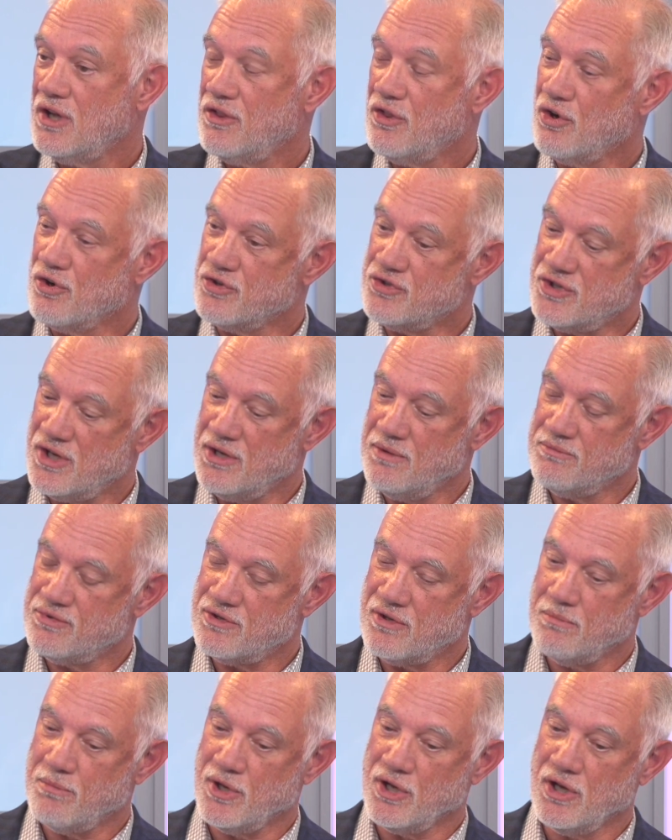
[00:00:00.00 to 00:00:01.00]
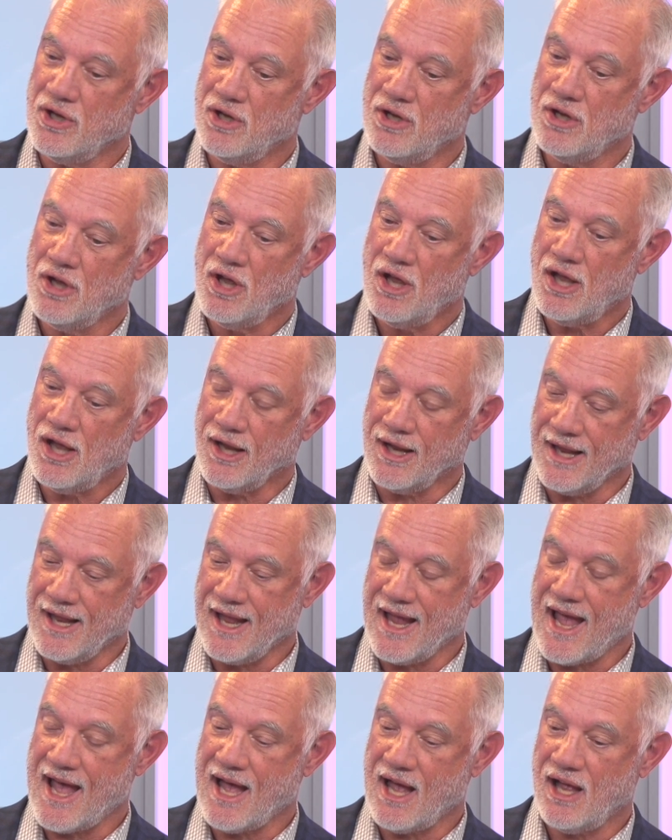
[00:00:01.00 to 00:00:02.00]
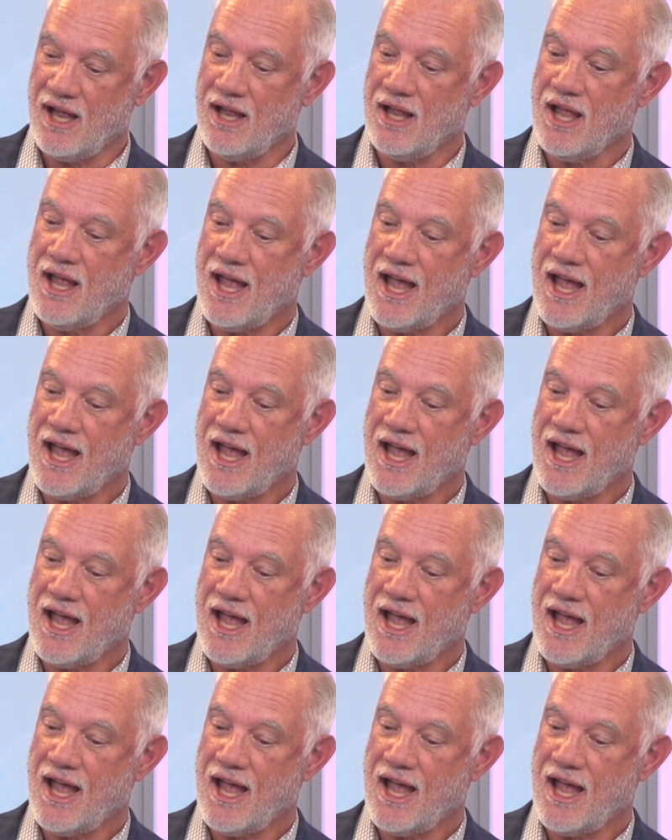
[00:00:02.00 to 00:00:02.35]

There seems to be a gap.